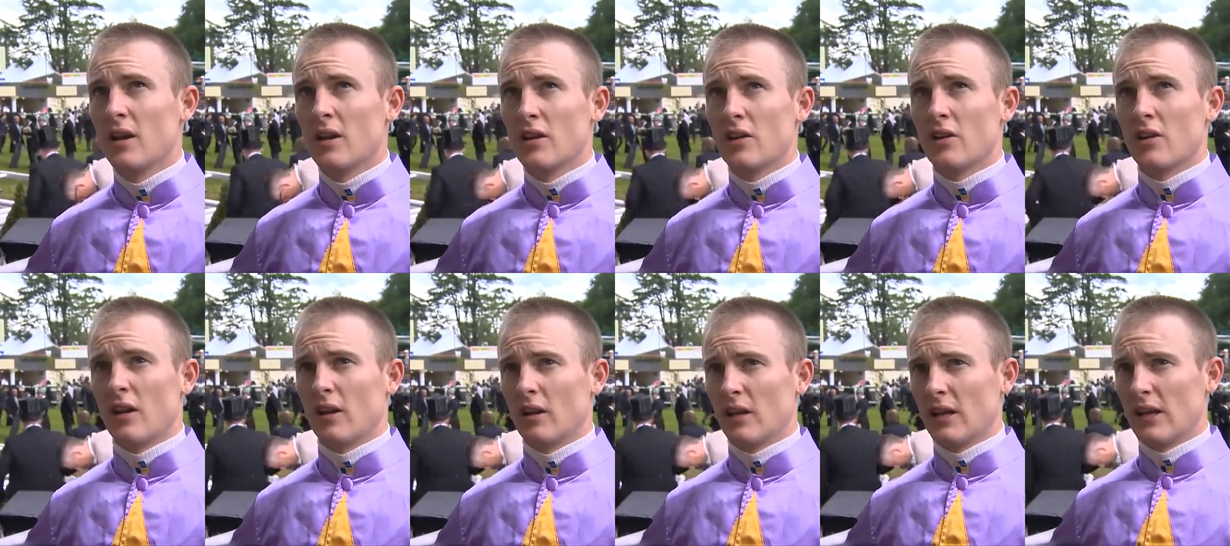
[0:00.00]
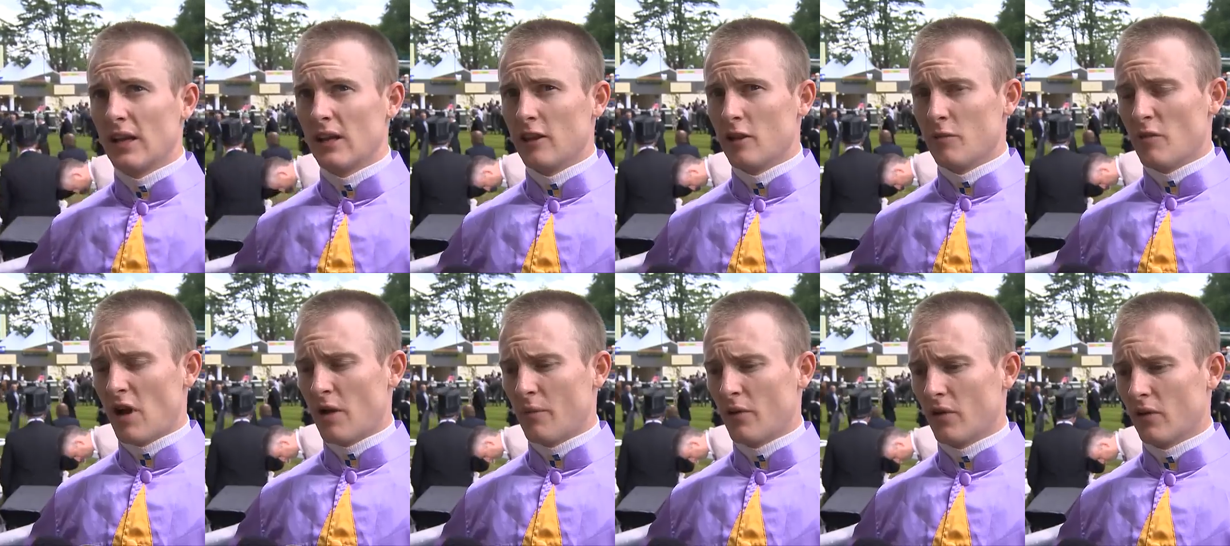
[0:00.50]
you know, leading
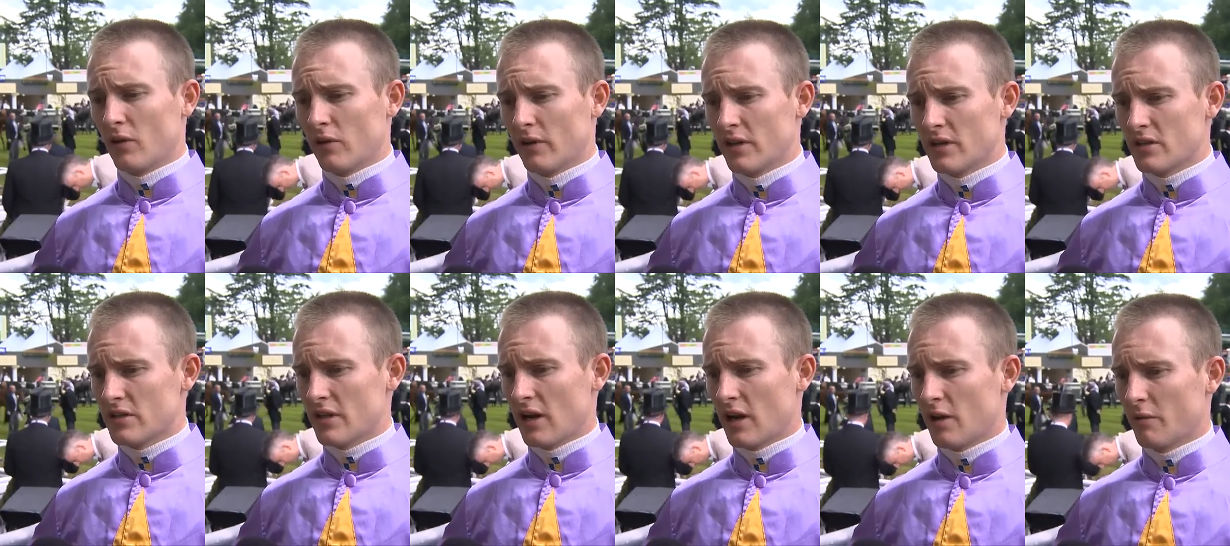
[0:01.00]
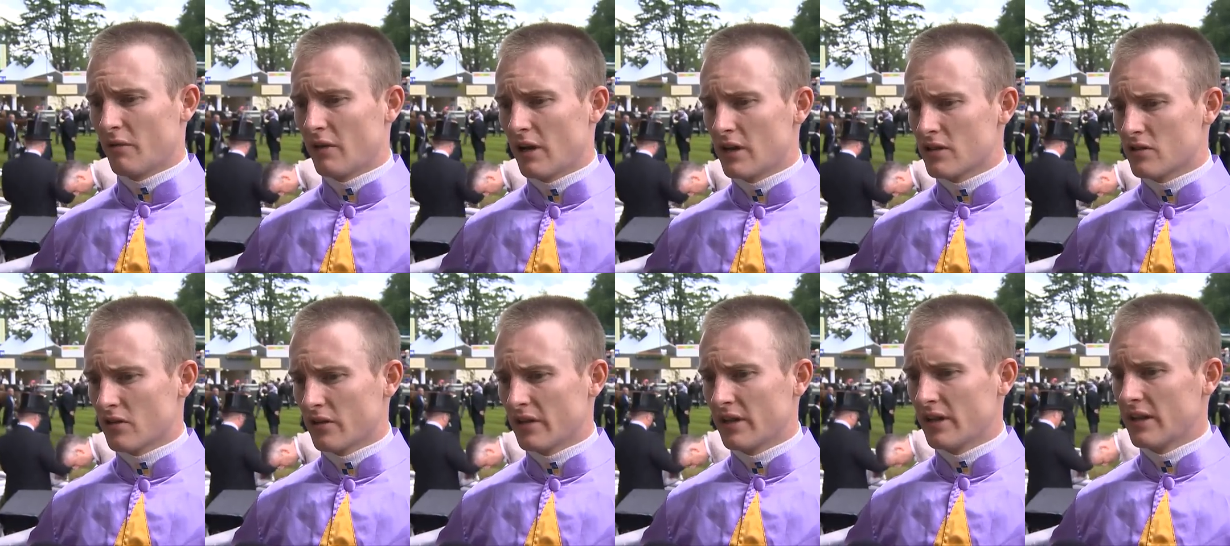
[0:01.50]
them up early. It's the only
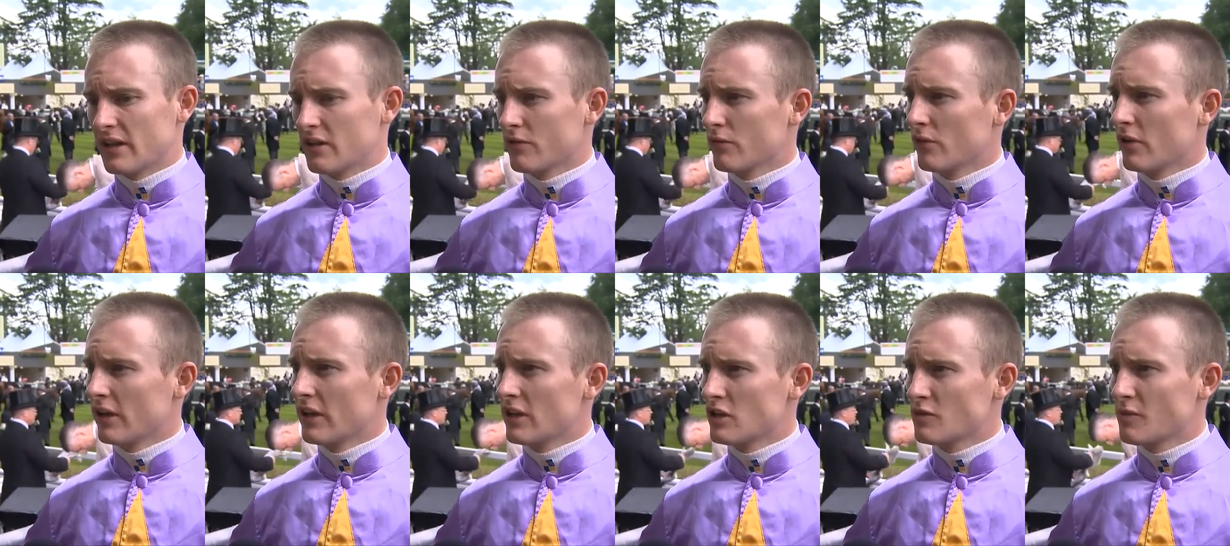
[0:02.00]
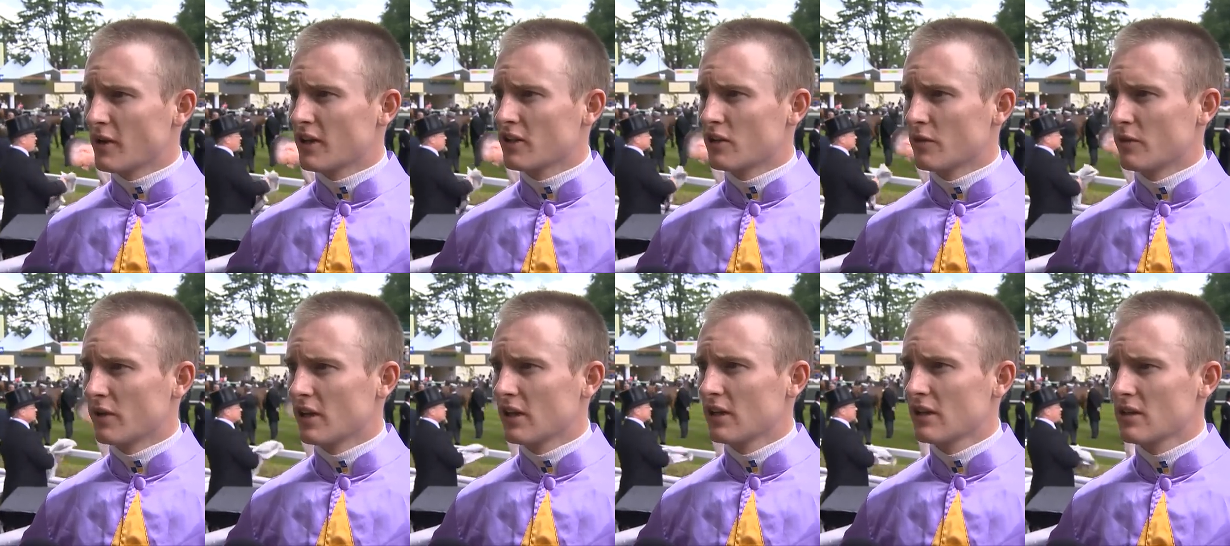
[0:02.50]
place I didn't really expect
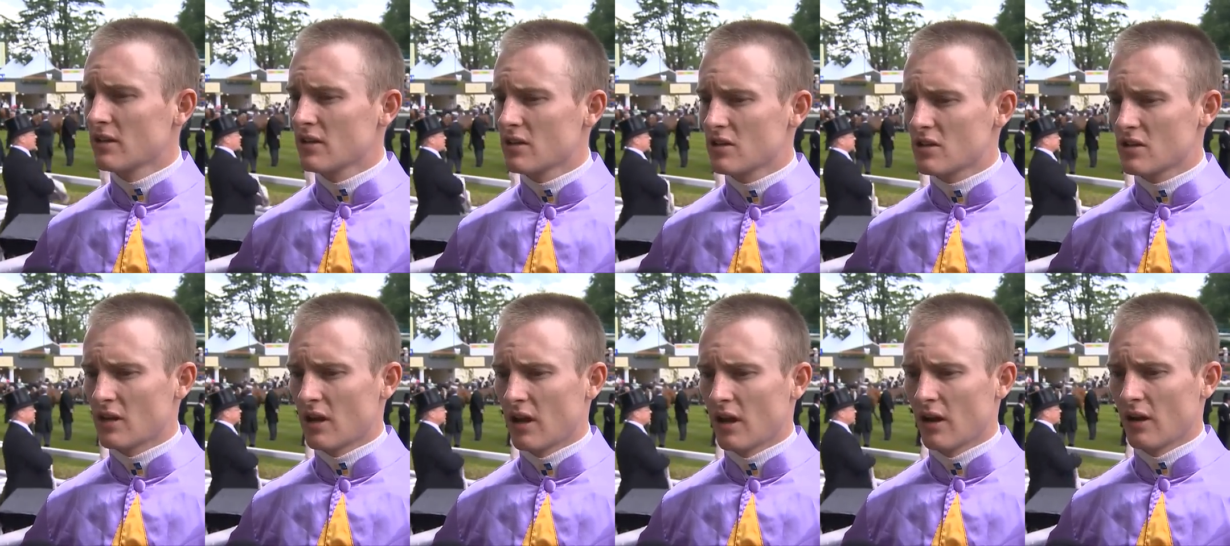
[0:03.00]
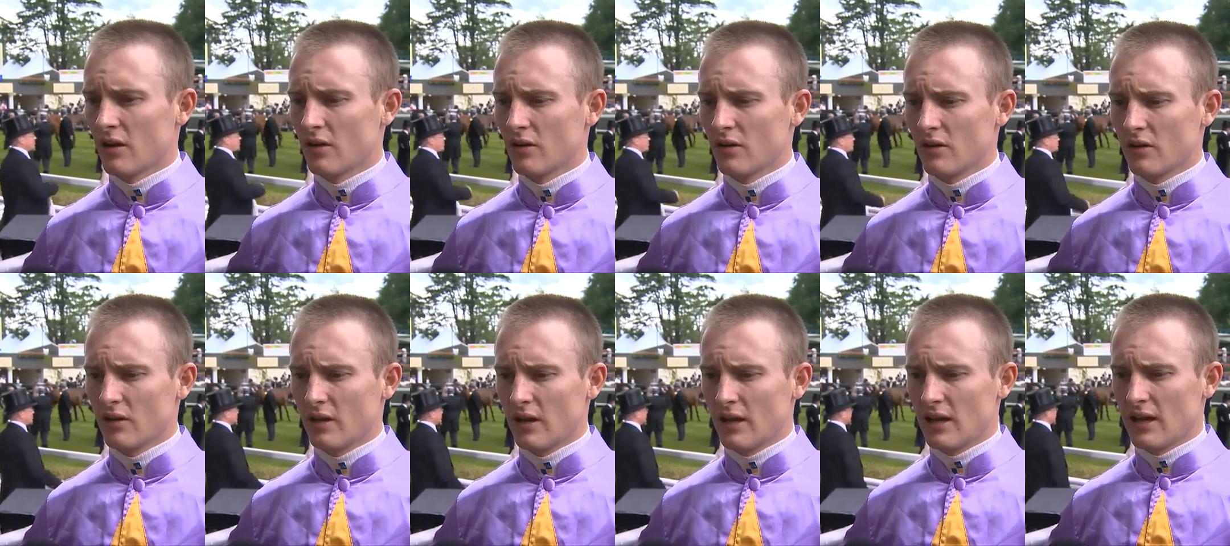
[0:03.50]
to be.
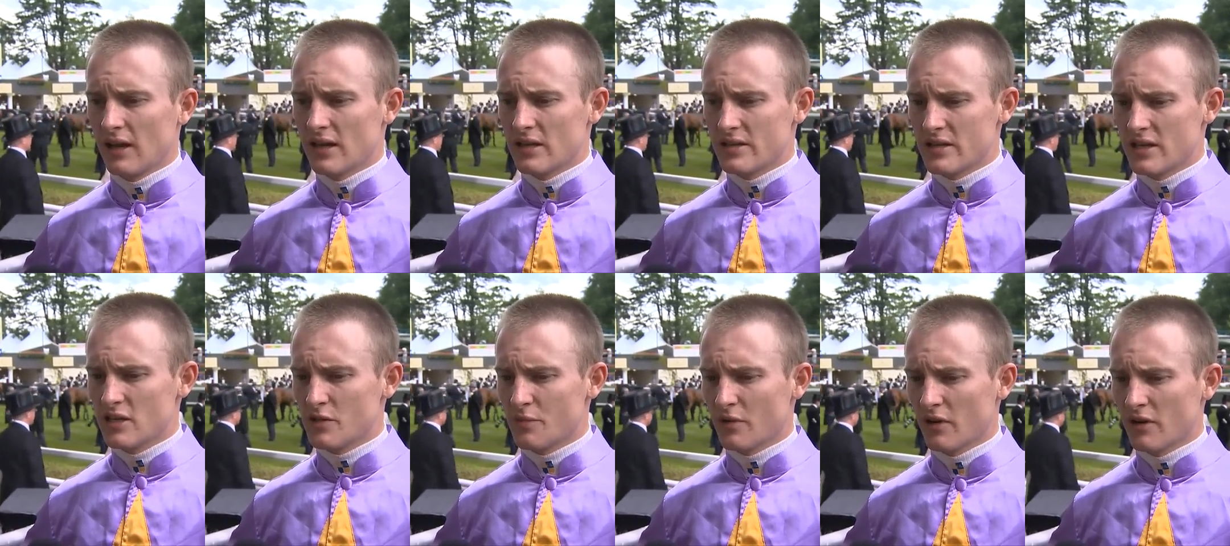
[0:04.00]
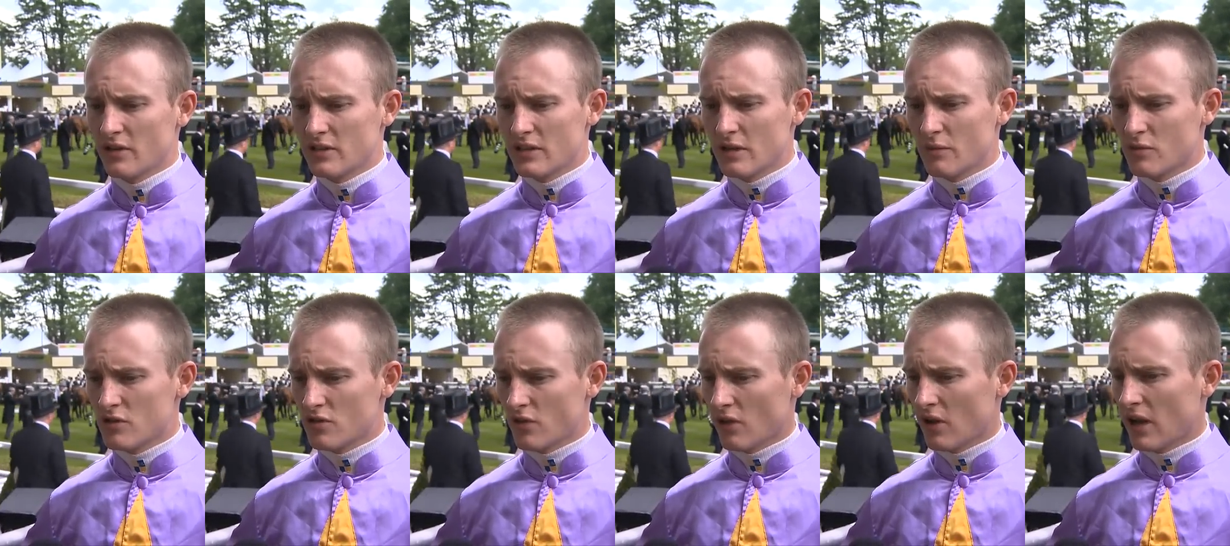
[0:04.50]
So he had his ears pricked, he
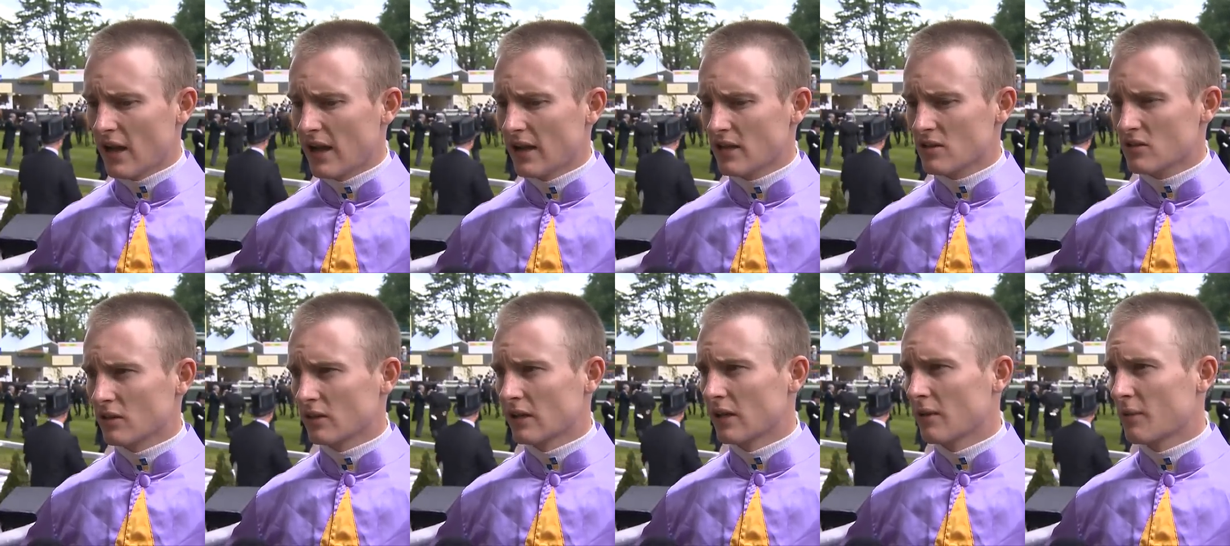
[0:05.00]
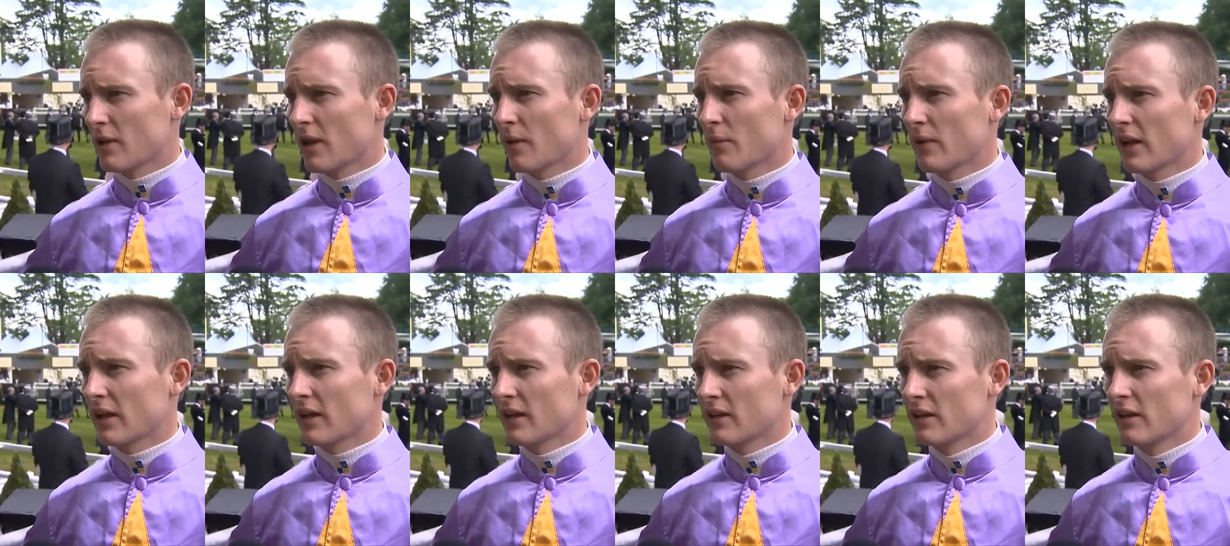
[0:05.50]
was relaxed. I let him come
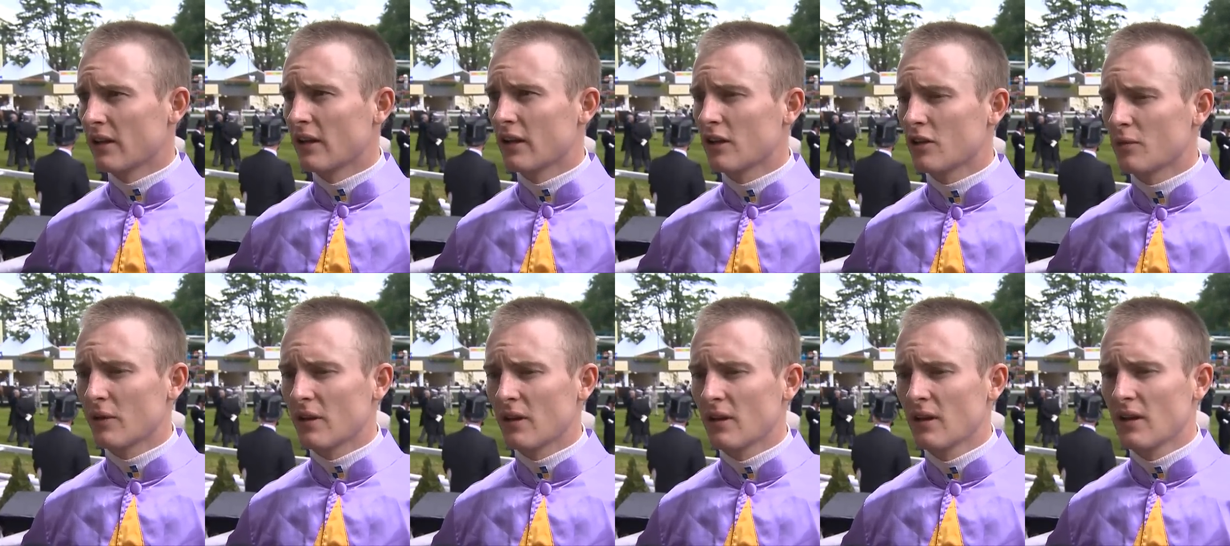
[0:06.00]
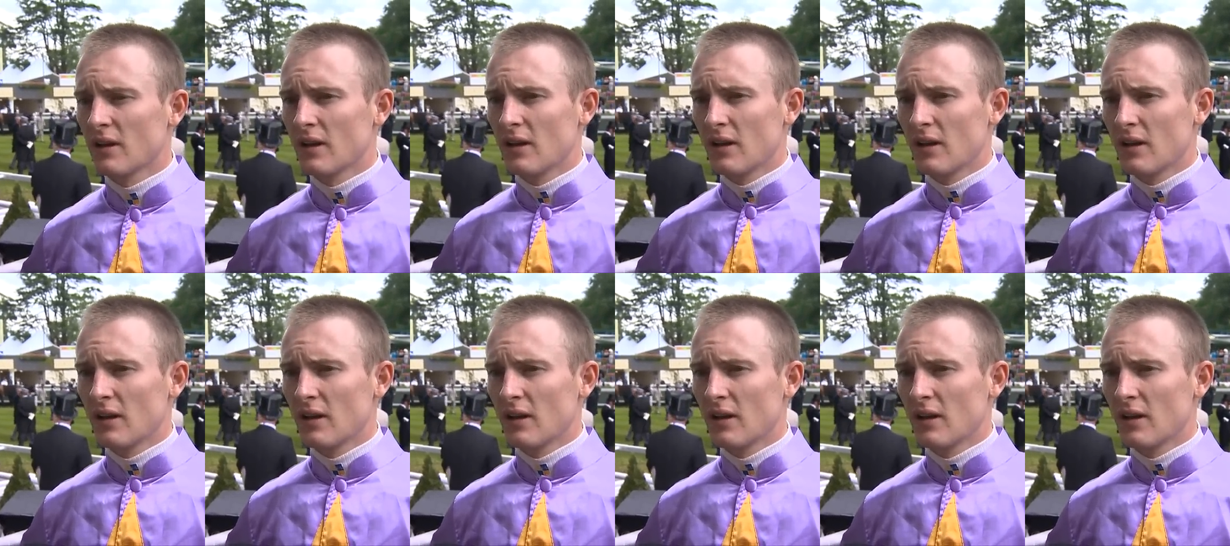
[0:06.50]
back underneath me,